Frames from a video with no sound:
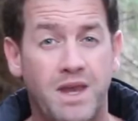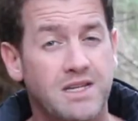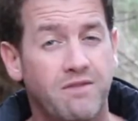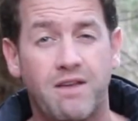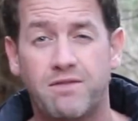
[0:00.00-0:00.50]

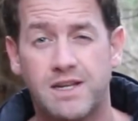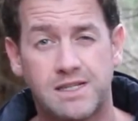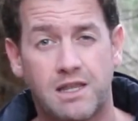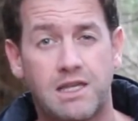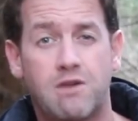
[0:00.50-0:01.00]
weeks. I've given
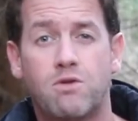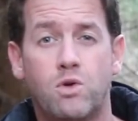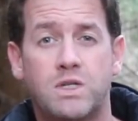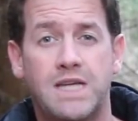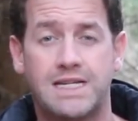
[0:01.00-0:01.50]
this a thorough
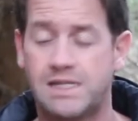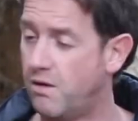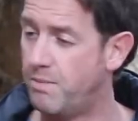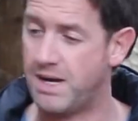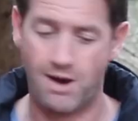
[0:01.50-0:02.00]
good
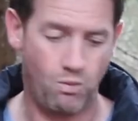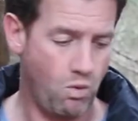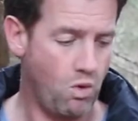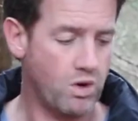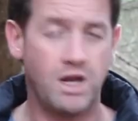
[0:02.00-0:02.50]
testing. I've been out
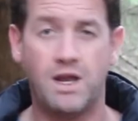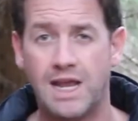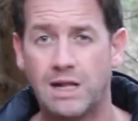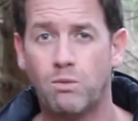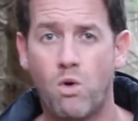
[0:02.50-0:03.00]
walking,
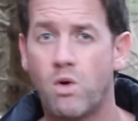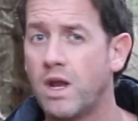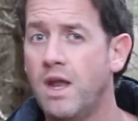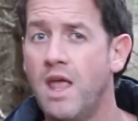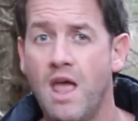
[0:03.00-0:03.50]
hill
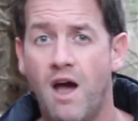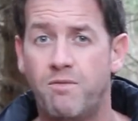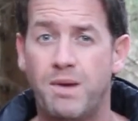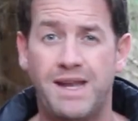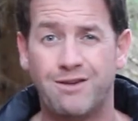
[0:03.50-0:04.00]
walking.
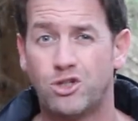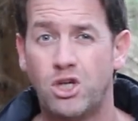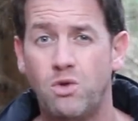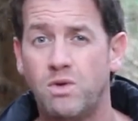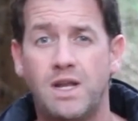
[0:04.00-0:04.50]
I've been out
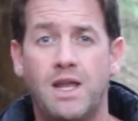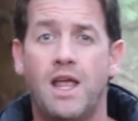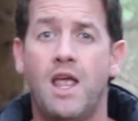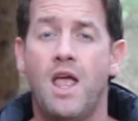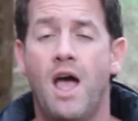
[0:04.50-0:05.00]
shooting in
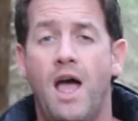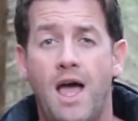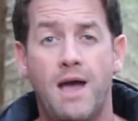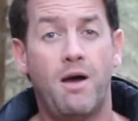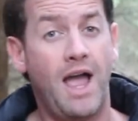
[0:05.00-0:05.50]
it.
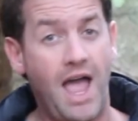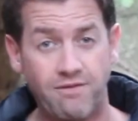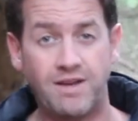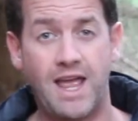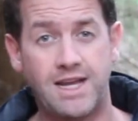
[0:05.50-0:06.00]
I
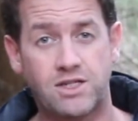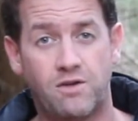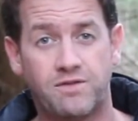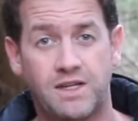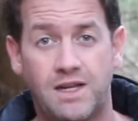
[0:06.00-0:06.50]
haven't
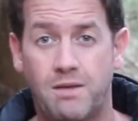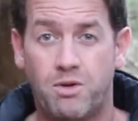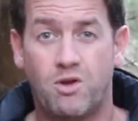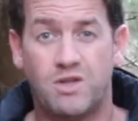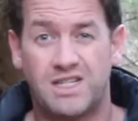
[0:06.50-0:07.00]
airsofted in it
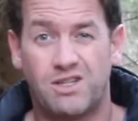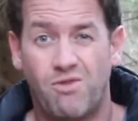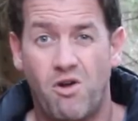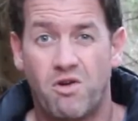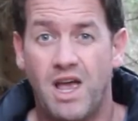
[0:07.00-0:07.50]
because it's the
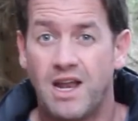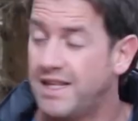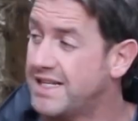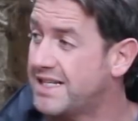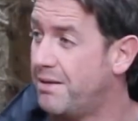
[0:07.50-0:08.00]
wrong
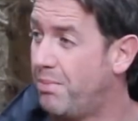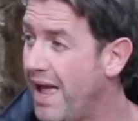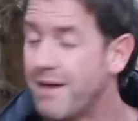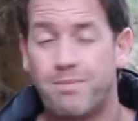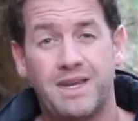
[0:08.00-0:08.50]
color. This is a
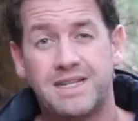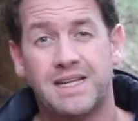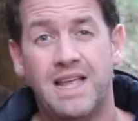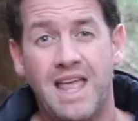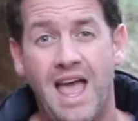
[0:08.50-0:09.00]
black
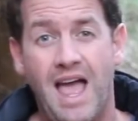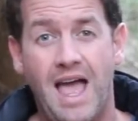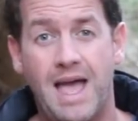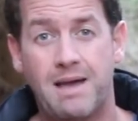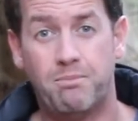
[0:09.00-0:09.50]
piece,
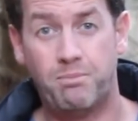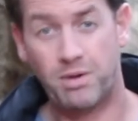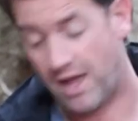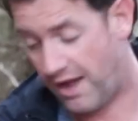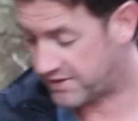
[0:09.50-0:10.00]

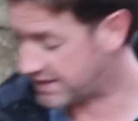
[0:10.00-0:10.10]
but I have